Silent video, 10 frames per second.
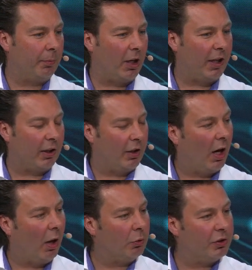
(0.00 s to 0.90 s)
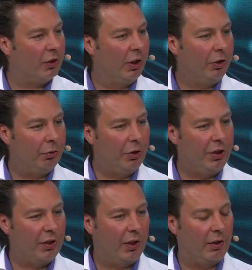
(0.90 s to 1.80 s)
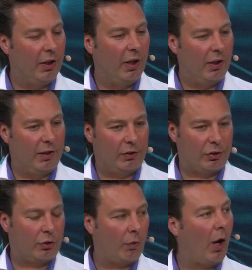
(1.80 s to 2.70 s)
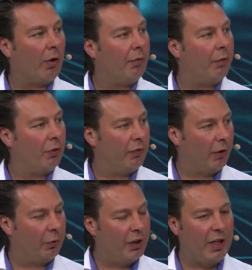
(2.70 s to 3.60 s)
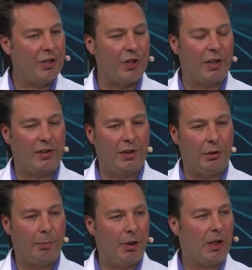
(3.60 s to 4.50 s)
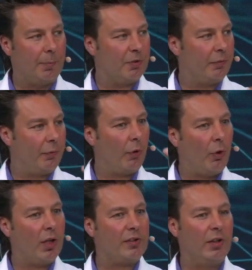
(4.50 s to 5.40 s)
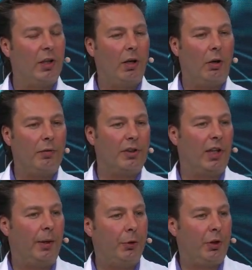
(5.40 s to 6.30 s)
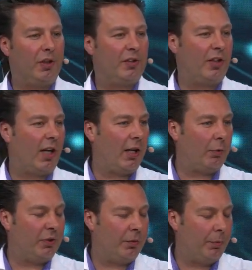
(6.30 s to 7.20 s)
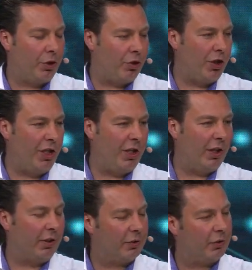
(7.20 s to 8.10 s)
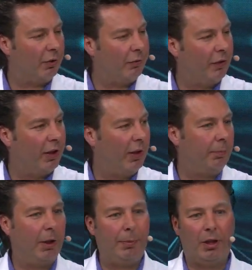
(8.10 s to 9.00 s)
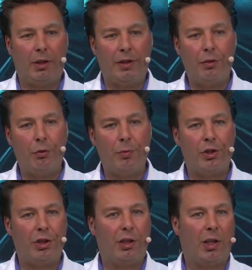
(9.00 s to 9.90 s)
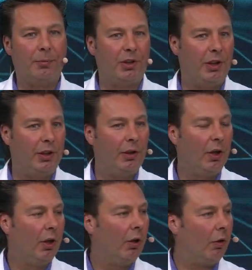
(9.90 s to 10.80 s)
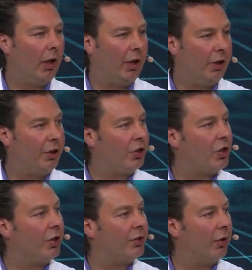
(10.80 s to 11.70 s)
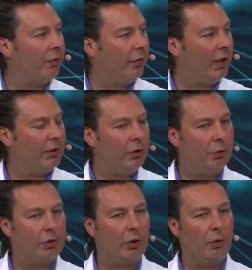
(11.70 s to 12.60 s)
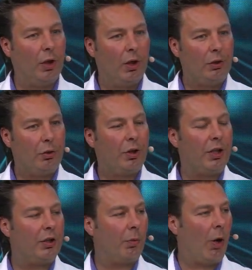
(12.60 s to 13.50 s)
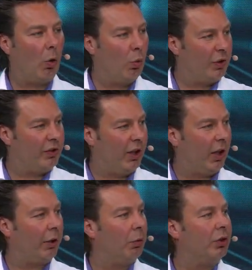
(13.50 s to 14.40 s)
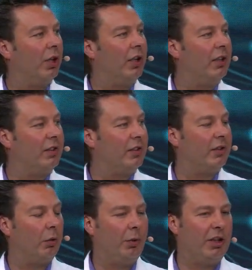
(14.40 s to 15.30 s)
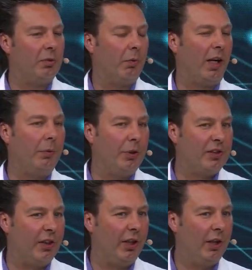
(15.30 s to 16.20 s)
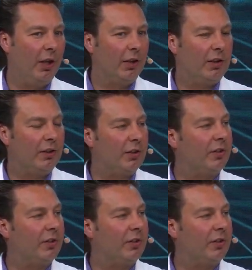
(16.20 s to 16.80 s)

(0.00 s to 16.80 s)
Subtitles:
like a house, you need a strong foundation, and then you build up the floors over time. You can start with a machine and the software, then maybe a new machine comes in or an additional software is in use. So you can grow with the agrirouter, and this is the reason why we say this is